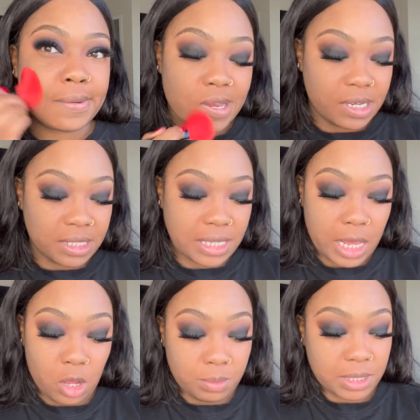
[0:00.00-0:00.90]
and this
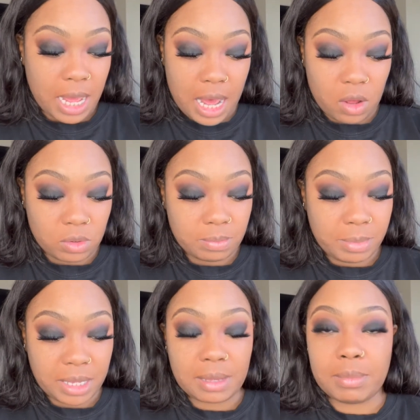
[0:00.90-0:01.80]
helps out
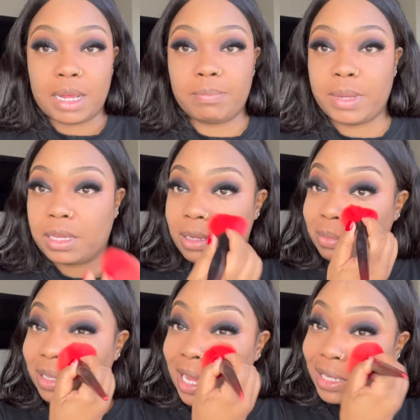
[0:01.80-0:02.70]
making my makeup
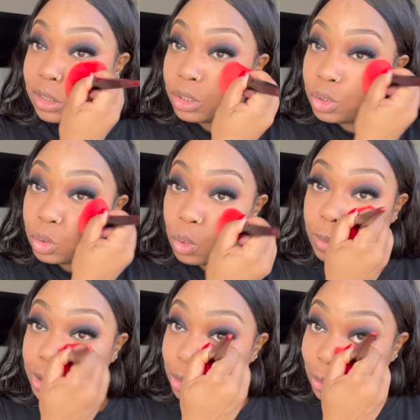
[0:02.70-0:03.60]
last so
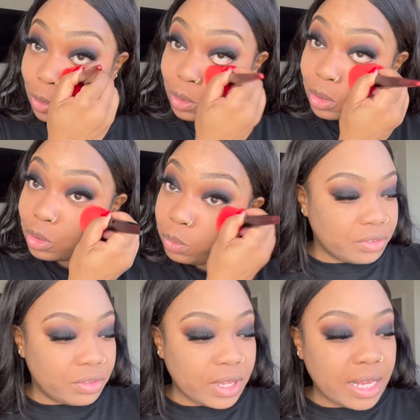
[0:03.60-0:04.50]
much longer.
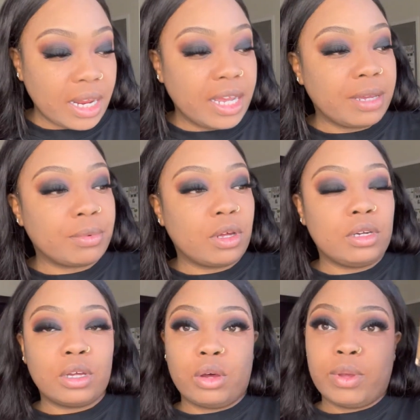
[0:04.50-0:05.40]
After that, I am
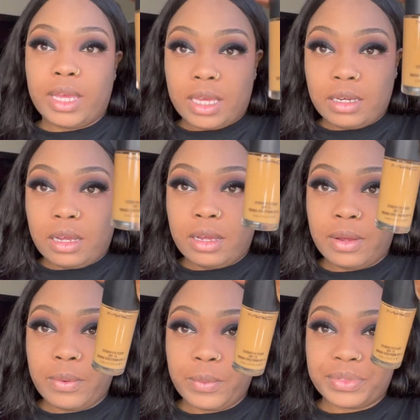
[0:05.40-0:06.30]
gonna go in
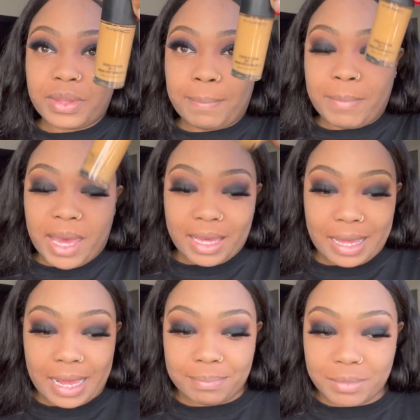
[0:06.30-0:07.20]
with the MAC.
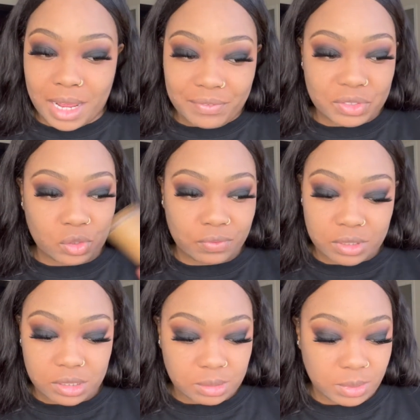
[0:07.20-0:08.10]
I'm not for sure if
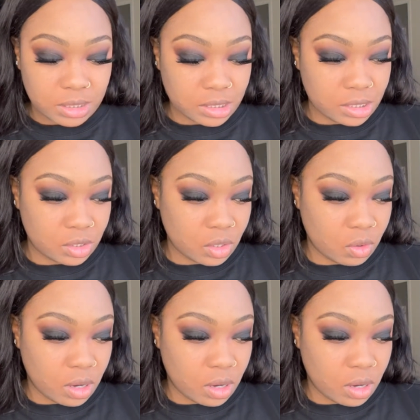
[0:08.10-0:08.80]
this is my skin tone,